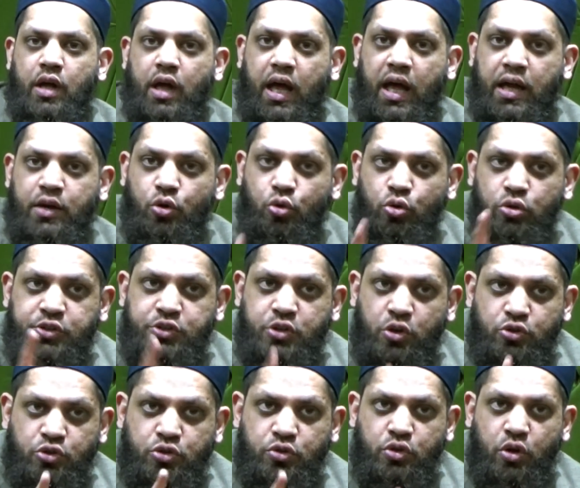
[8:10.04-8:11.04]
And
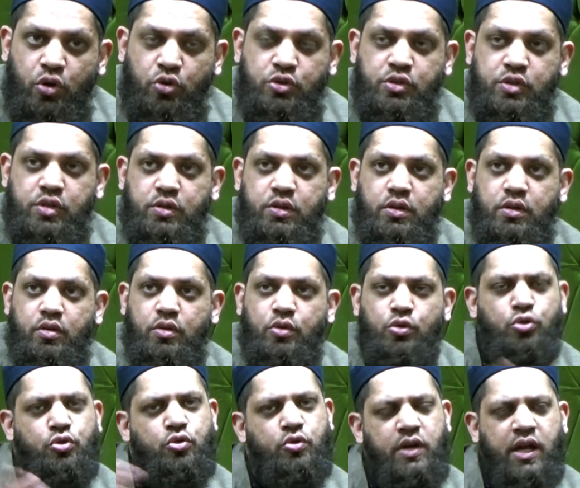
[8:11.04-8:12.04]
also to those
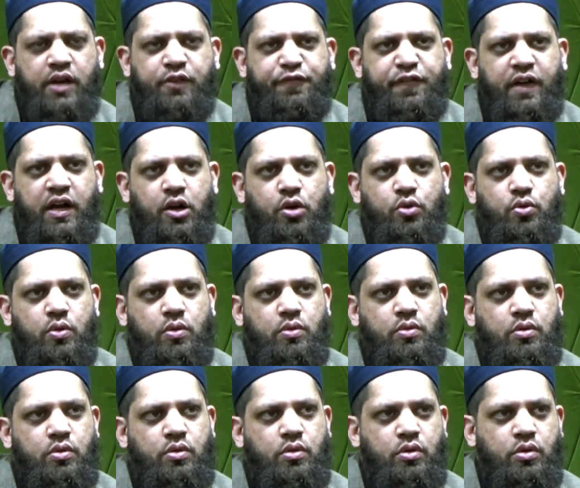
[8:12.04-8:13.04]
who do not follow
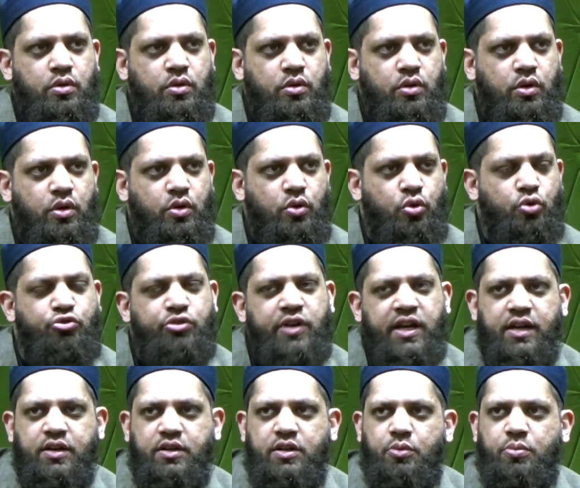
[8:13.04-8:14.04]
or
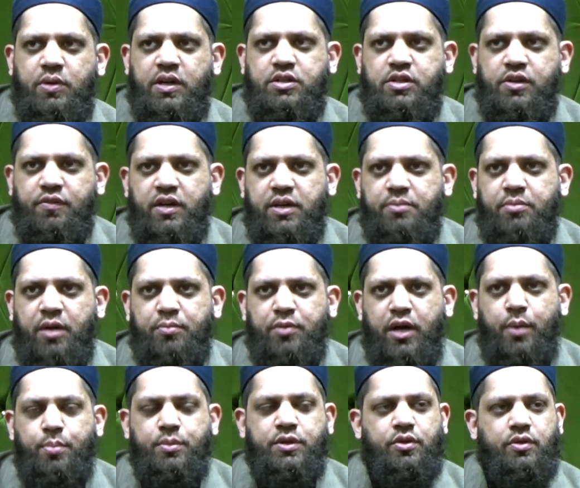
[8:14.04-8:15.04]
read the works of Imam
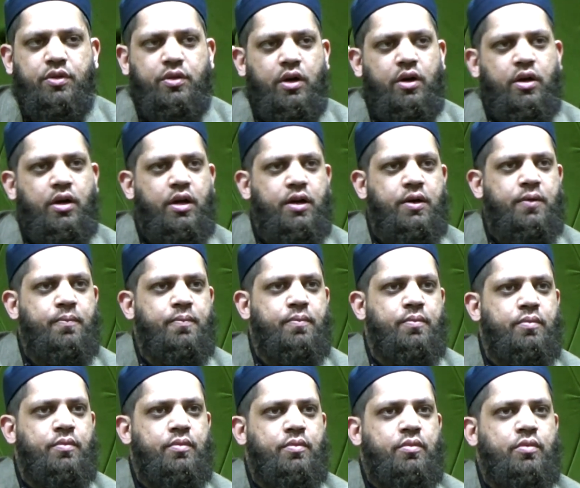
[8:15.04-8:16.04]
Ahmad Rida Khan,
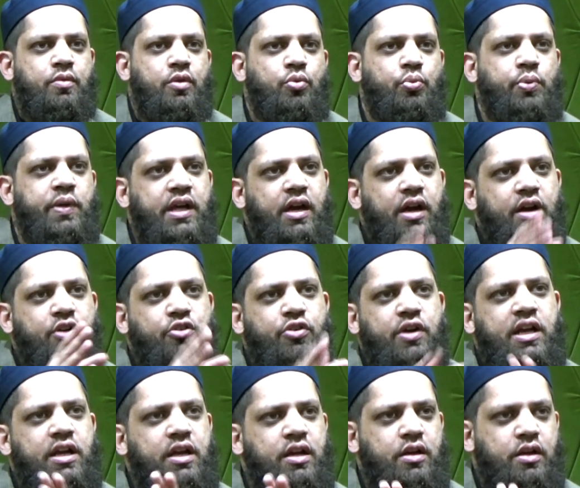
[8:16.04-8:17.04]
we
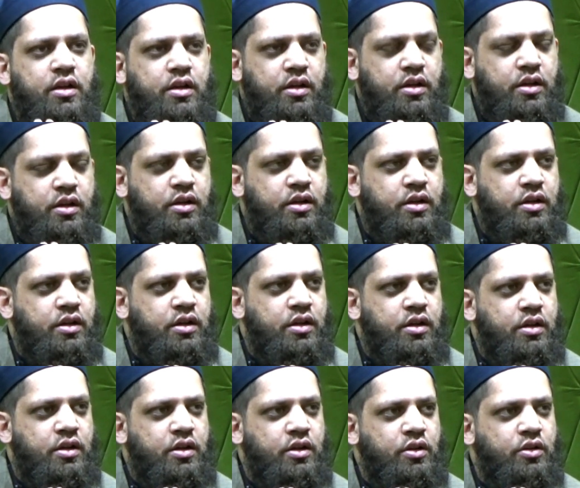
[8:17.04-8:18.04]
agree
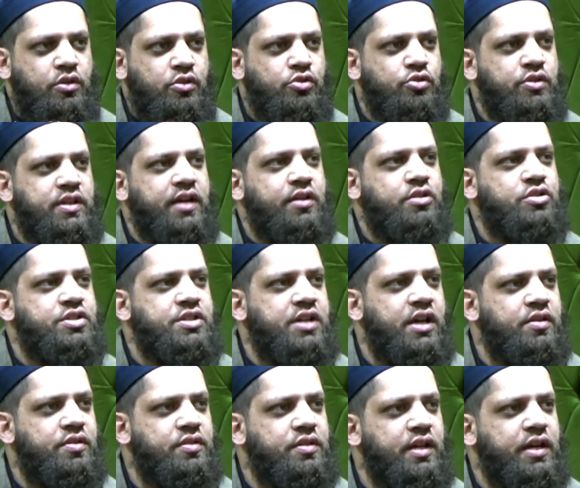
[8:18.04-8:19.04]
to the
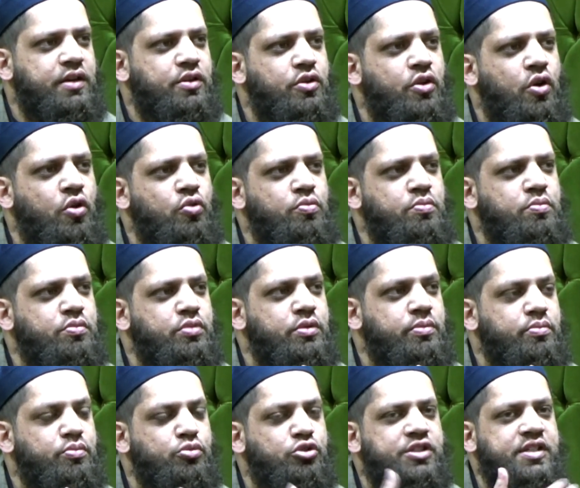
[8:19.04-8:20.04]
extent that no
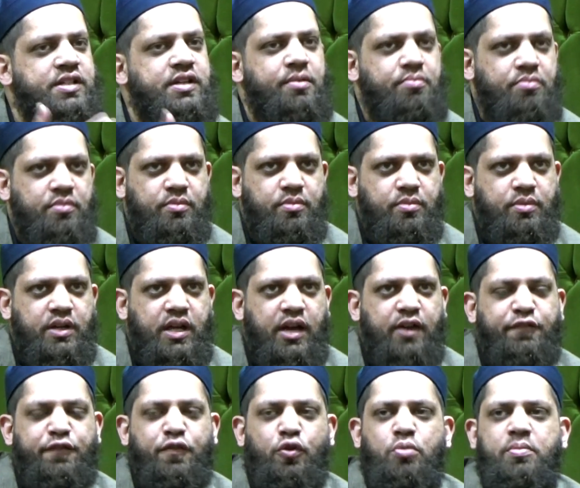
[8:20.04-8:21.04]
Muslim can
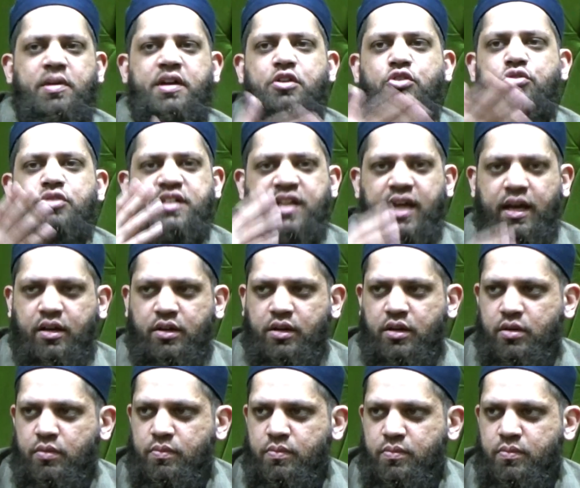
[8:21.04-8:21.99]
form a new sect.